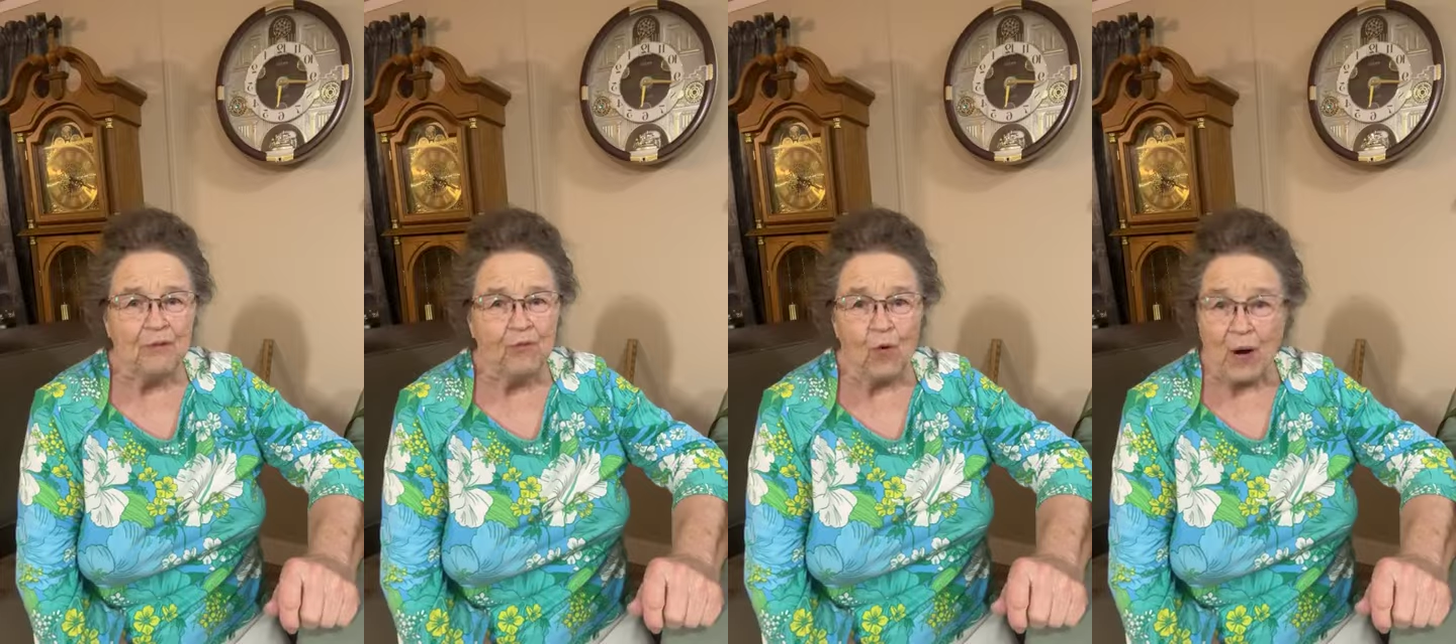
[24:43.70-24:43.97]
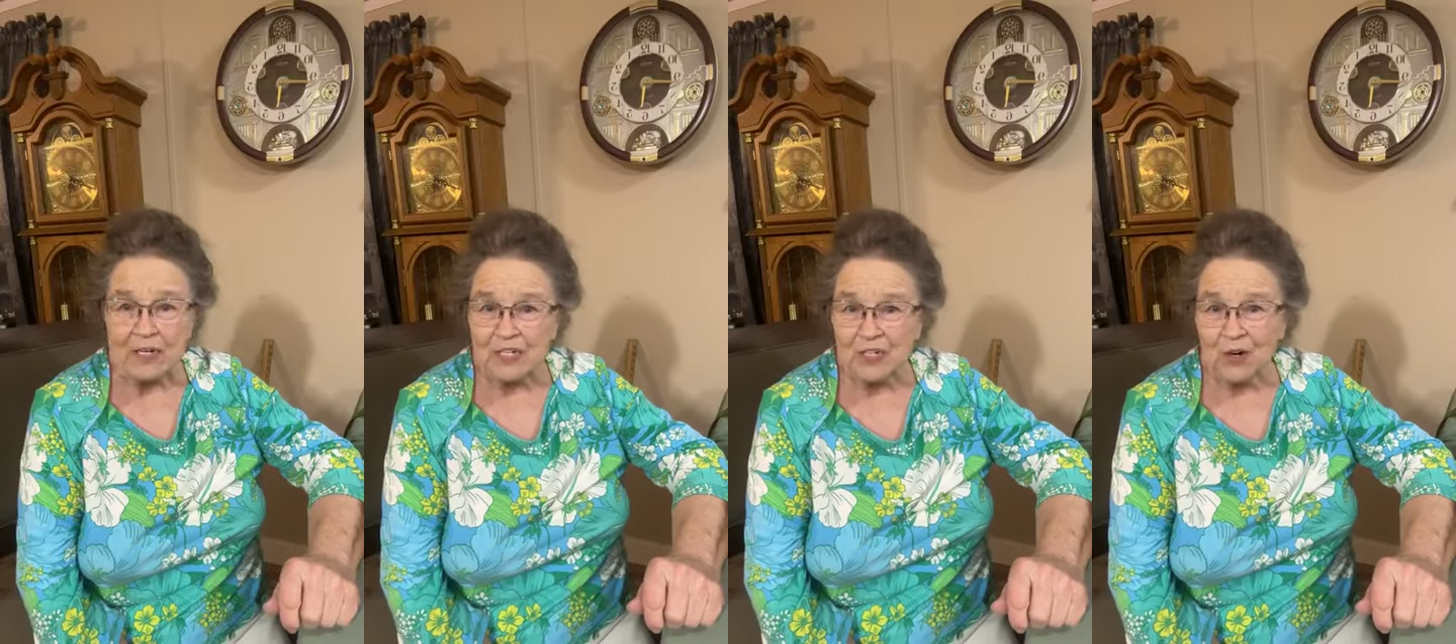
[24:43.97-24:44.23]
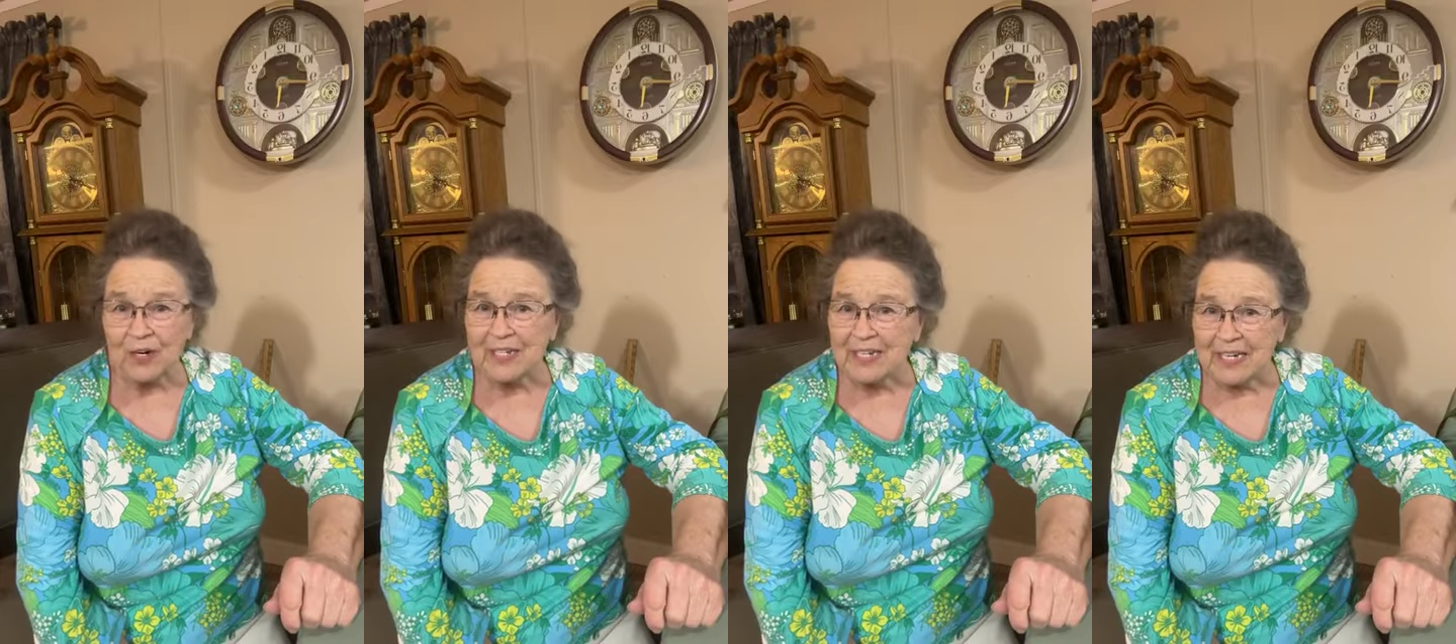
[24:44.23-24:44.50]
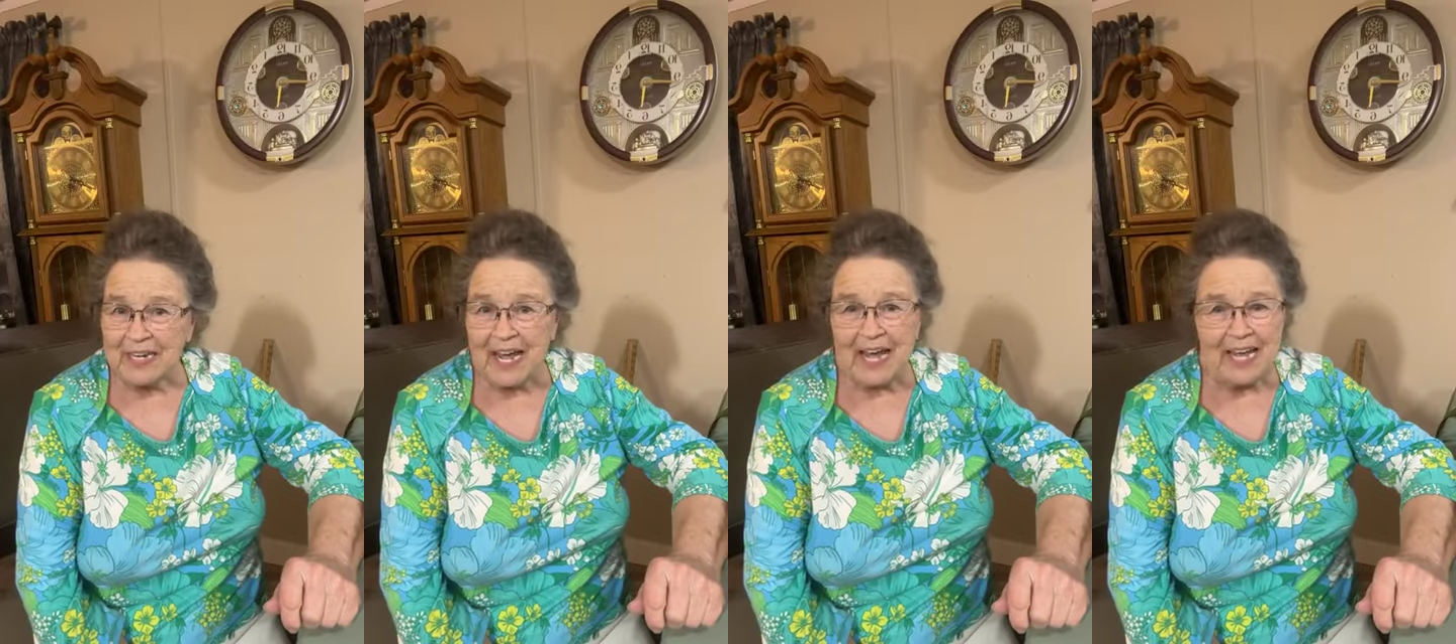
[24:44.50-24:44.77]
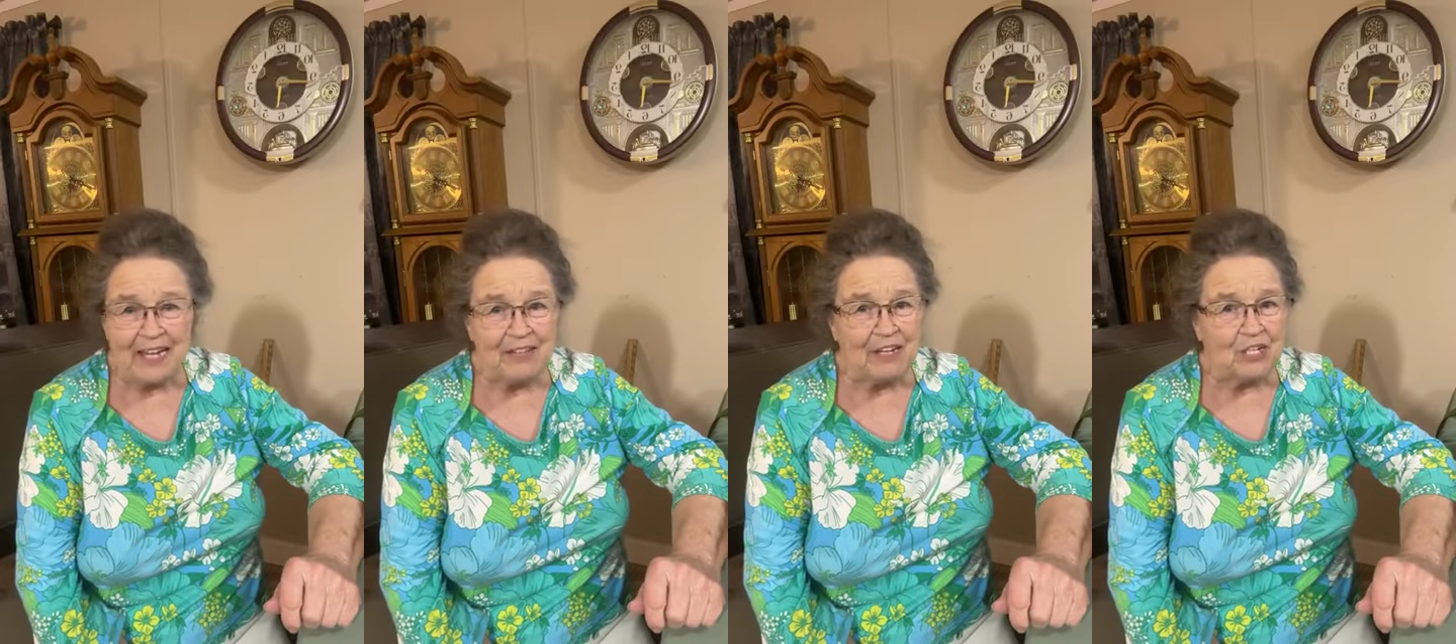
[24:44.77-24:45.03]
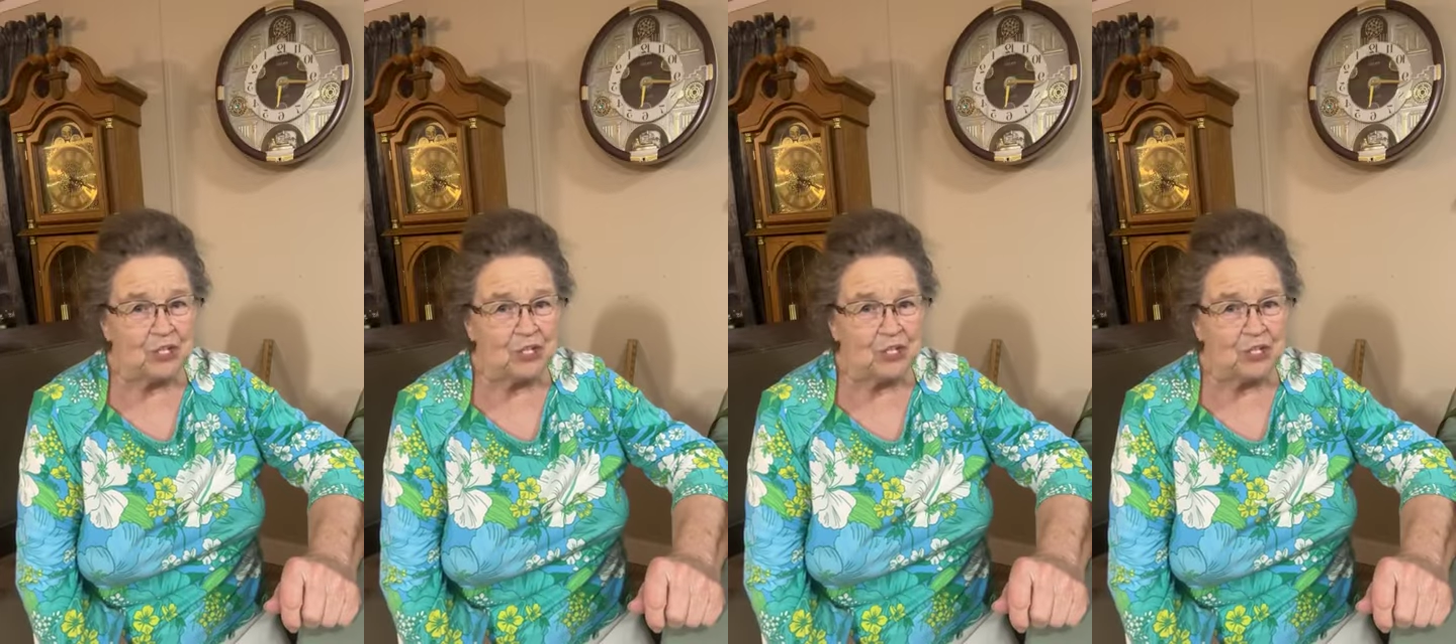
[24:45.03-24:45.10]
before I started today